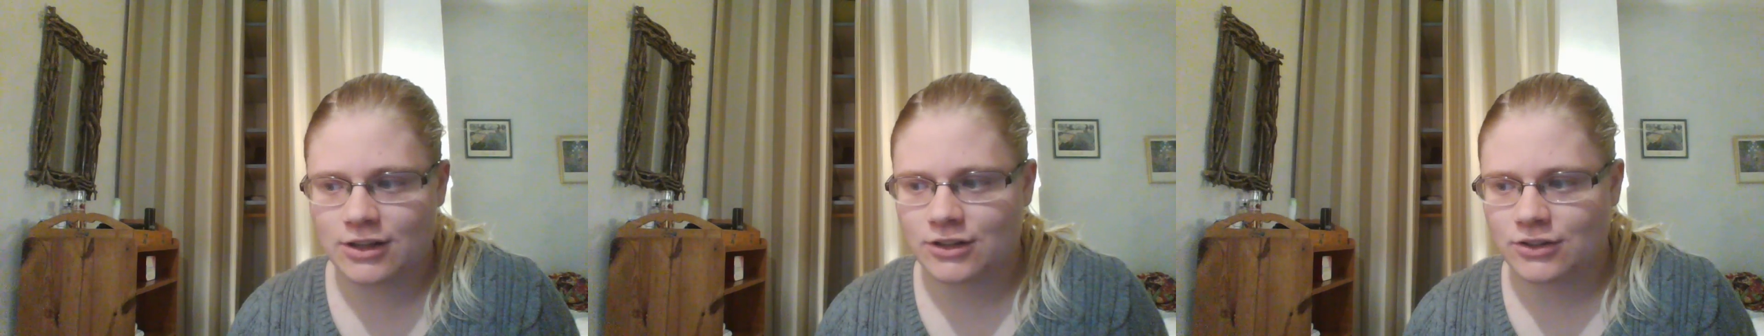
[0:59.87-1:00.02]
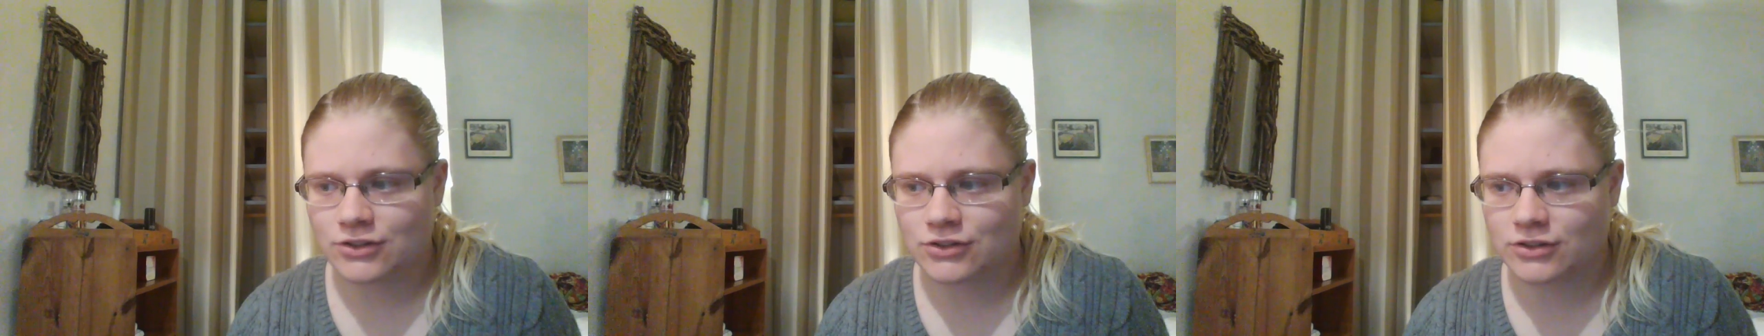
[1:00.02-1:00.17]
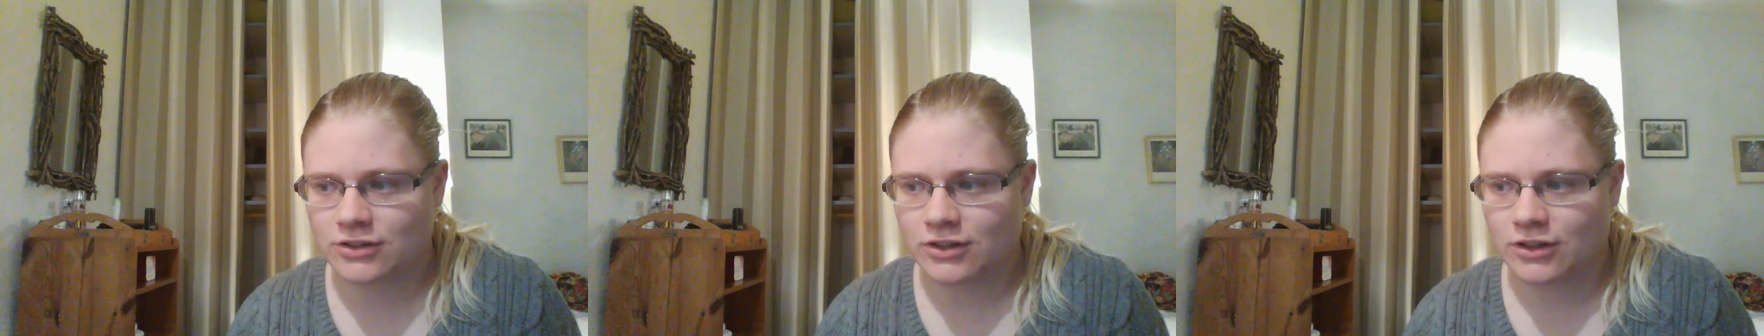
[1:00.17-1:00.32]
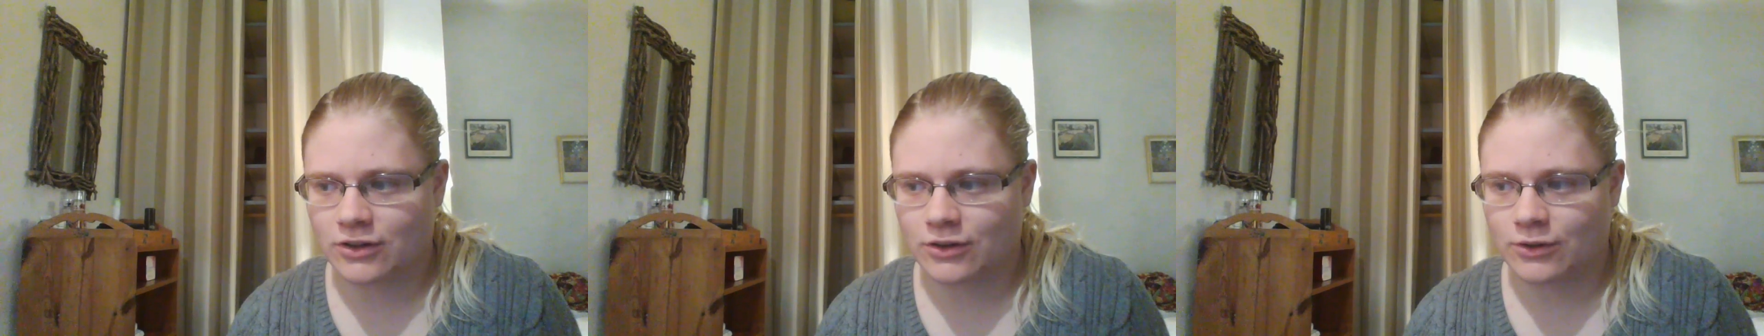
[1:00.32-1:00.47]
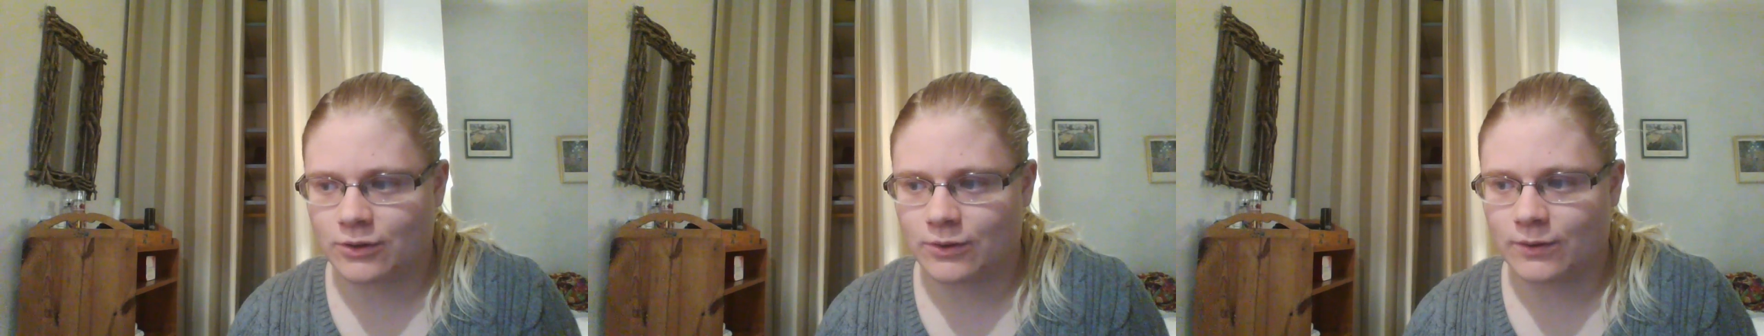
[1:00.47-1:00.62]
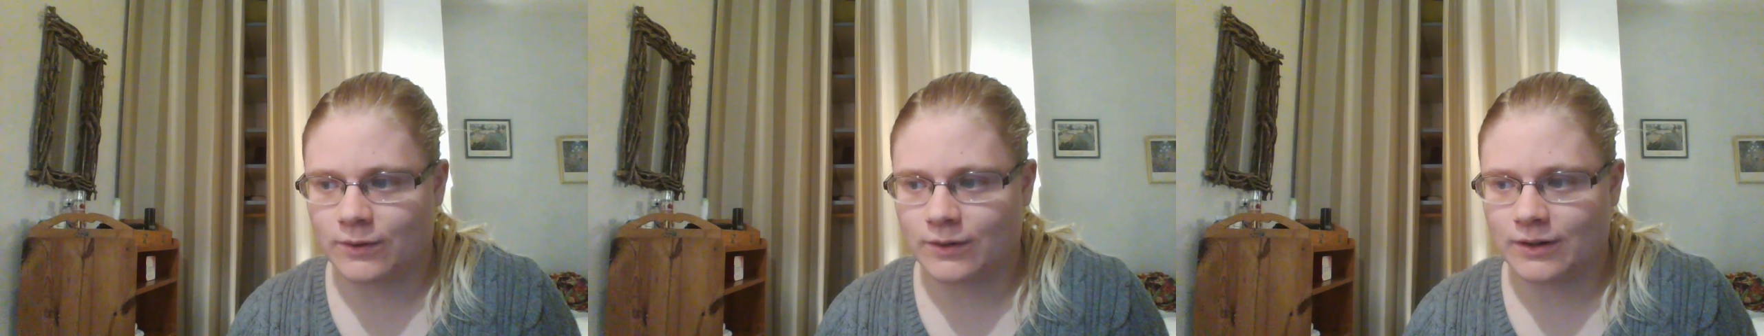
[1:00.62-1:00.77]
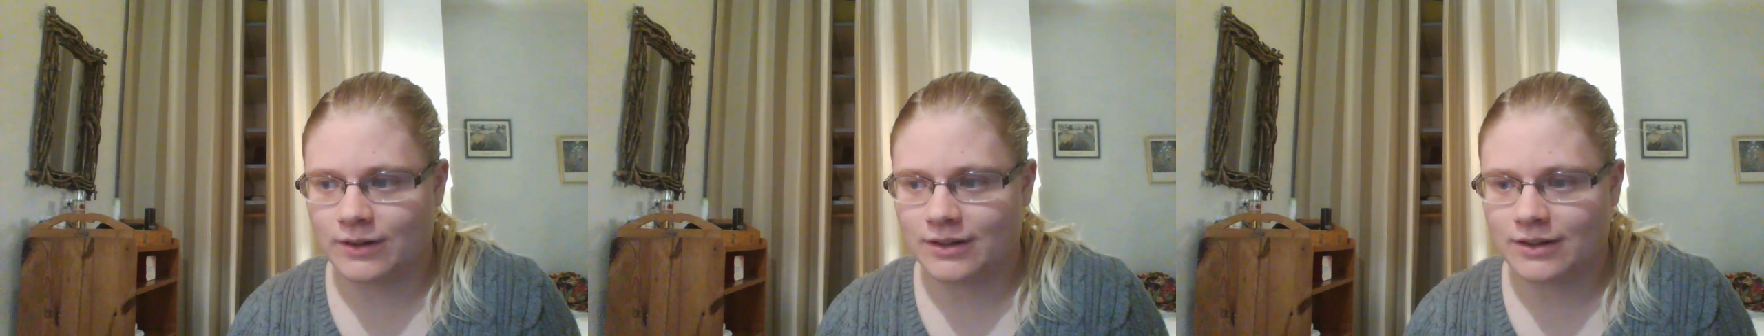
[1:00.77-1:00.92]

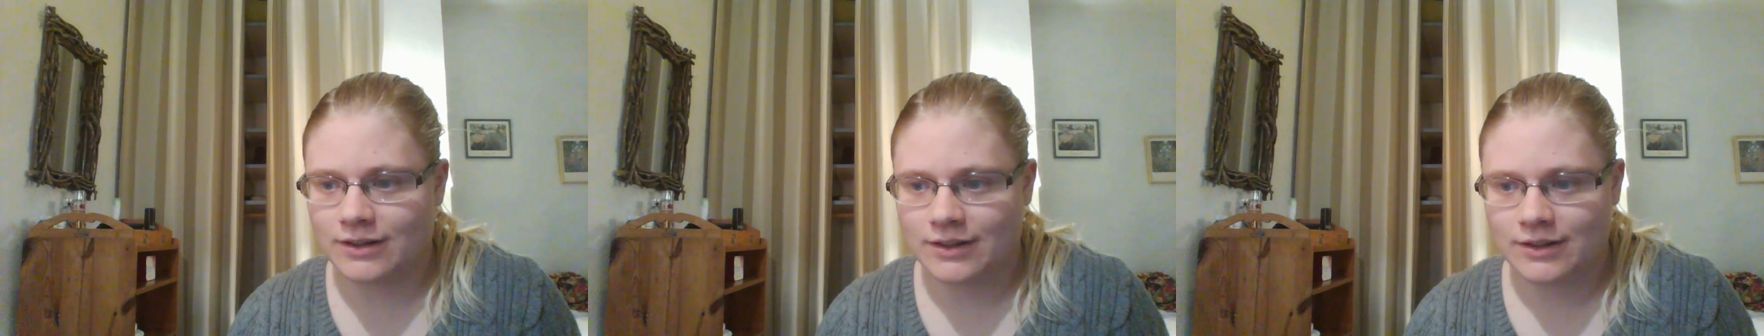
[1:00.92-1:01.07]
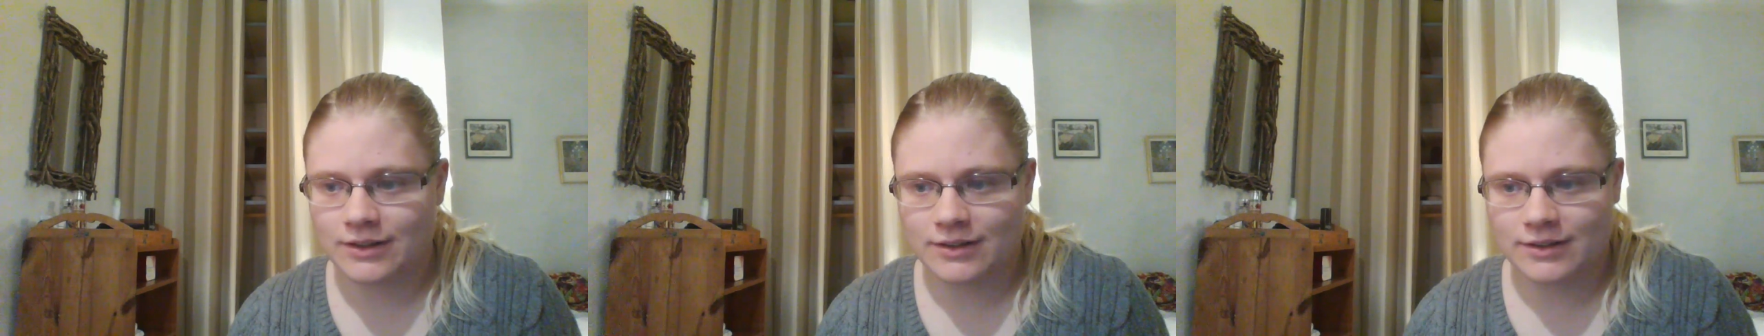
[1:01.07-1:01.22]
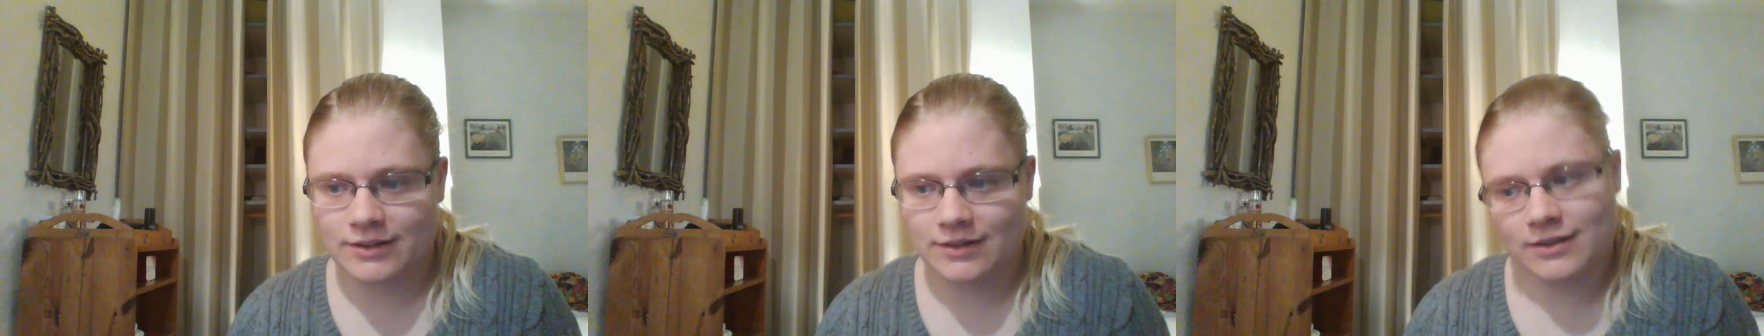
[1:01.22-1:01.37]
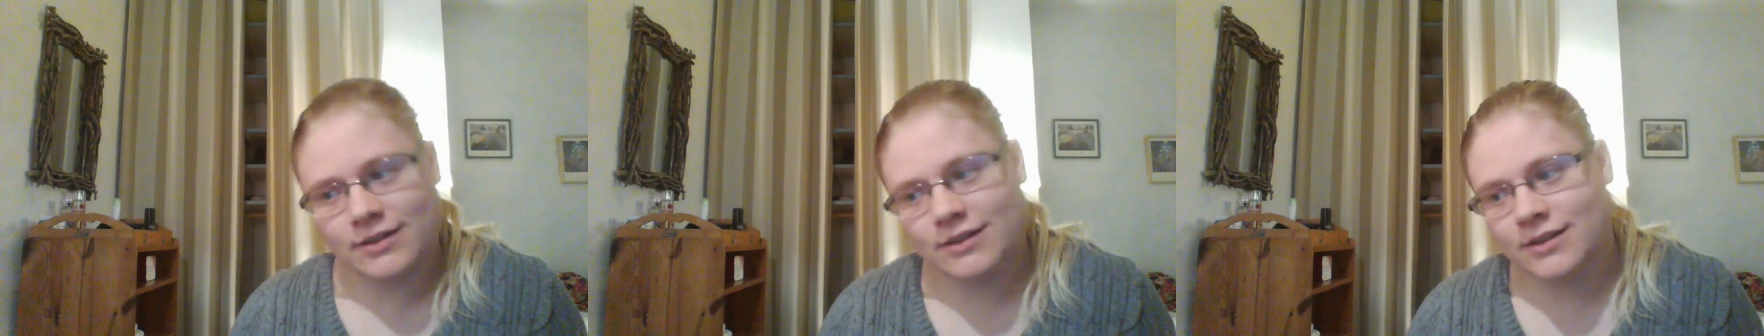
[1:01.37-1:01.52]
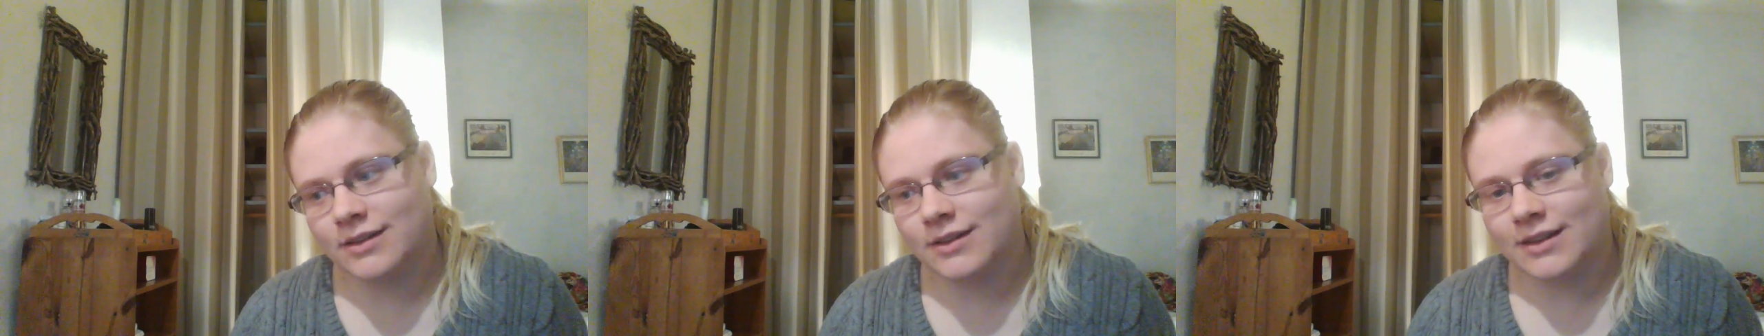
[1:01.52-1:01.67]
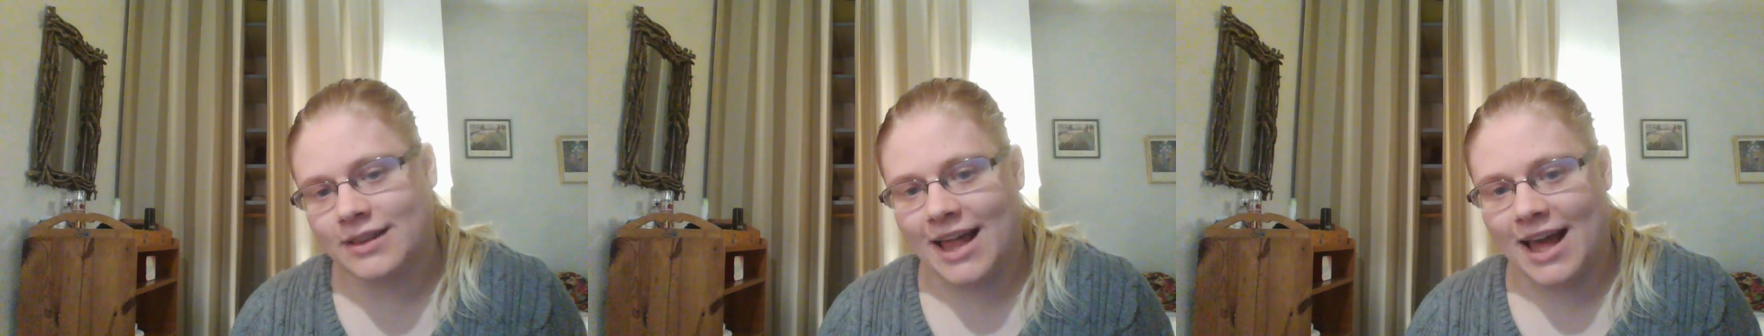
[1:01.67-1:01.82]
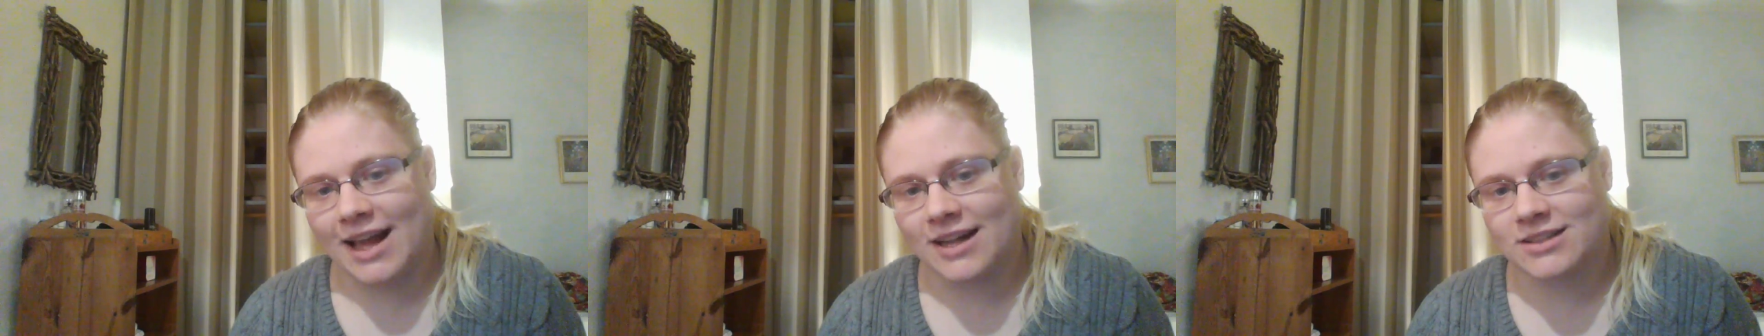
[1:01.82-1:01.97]
So
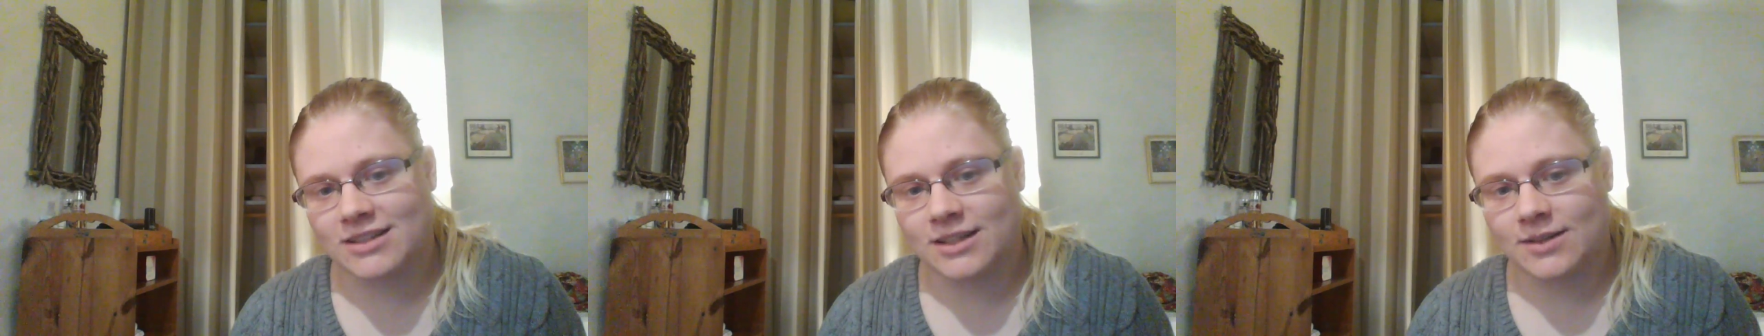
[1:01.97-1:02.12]
that's